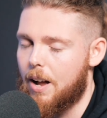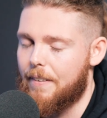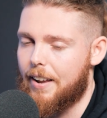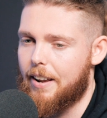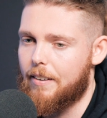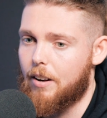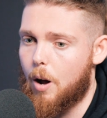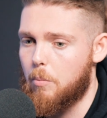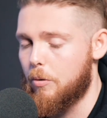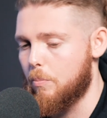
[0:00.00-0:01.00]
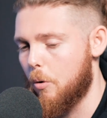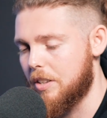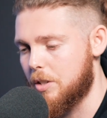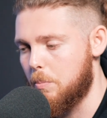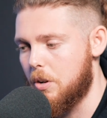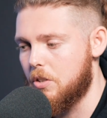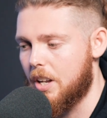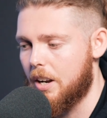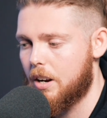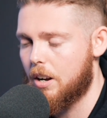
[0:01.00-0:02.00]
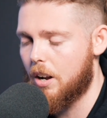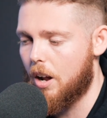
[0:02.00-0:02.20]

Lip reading: And then I moved more into music,